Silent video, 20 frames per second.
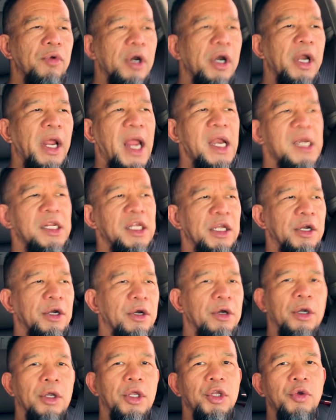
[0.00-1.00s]
wear a
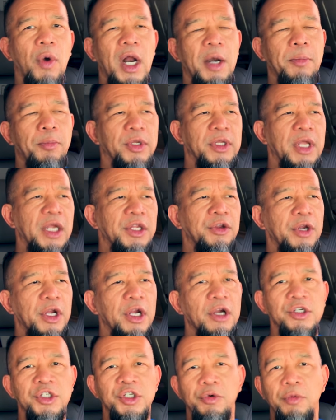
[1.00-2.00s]
headgear, you want to protect your
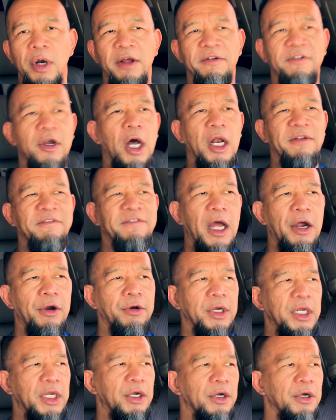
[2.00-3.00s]
ears. You want to have
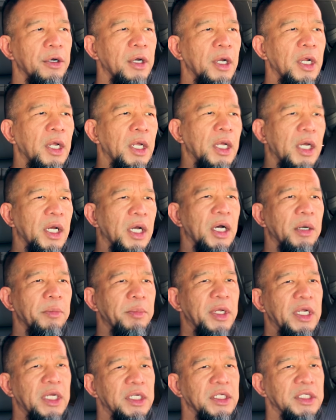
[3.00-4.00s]
cauliflower ear uh,
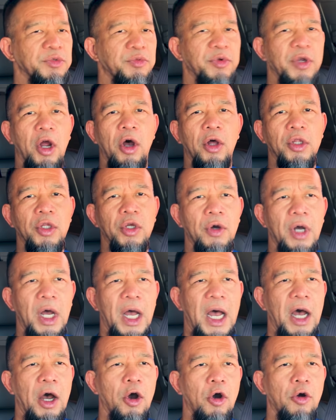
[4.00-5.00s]
because we all know
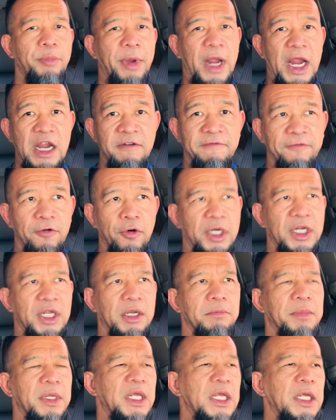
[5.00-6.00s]
how painful it
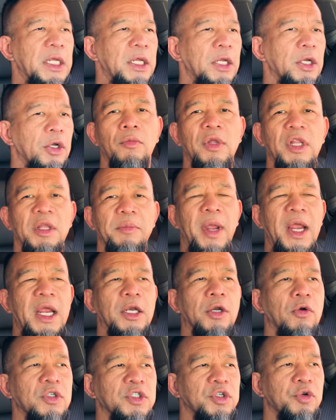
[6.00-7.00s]
can be. When the
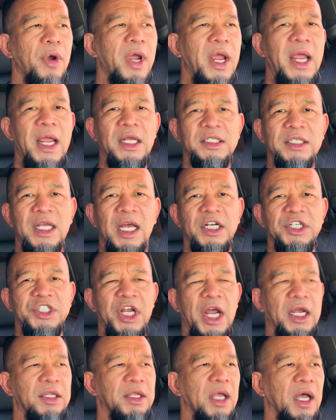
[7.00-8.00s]
pain goes away, it's kind of
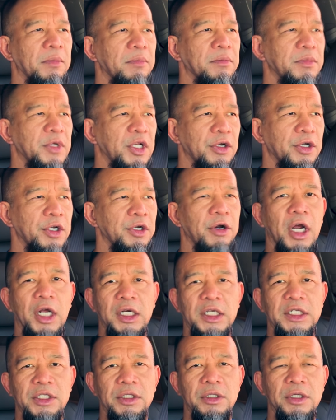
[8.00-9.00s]
jacked up. You know, your
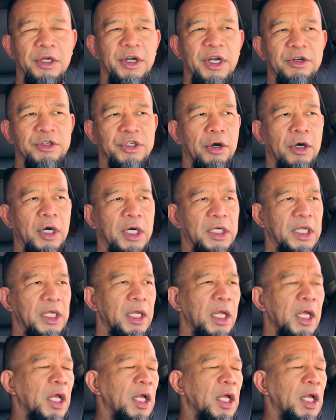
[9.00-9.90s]
ugly, your ears all ugly.